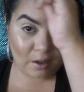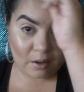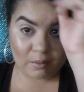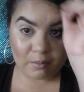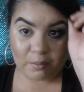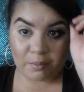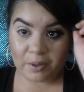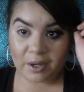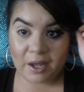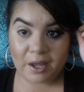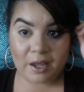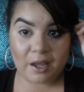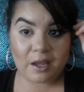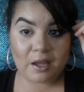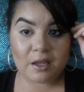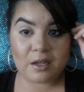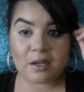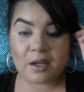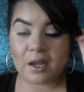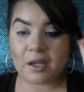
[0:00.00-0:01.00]

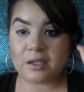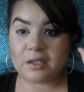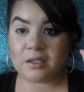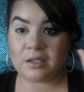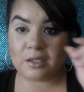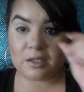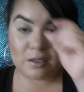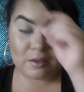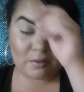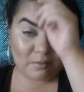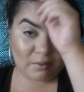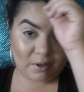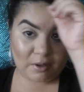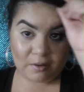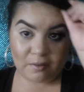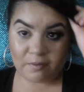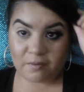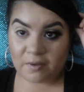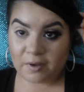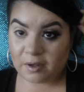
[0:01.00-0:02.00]
but I did want
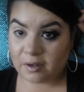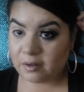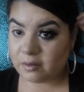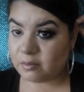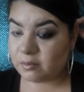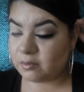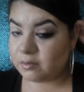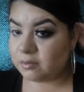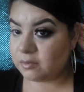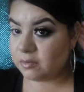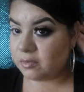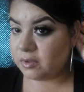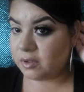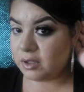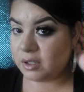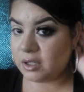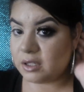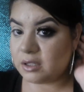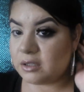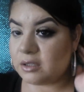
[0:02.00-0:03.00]
to film
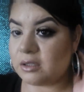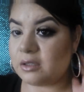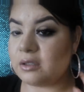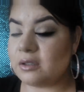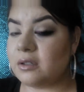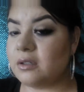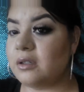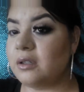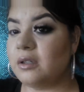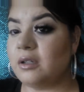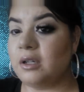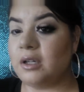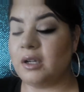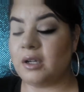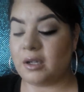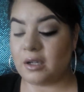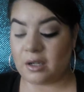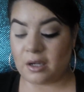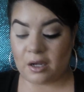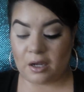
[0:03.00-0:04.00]
this
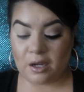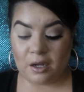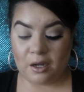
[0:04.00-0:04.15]
look.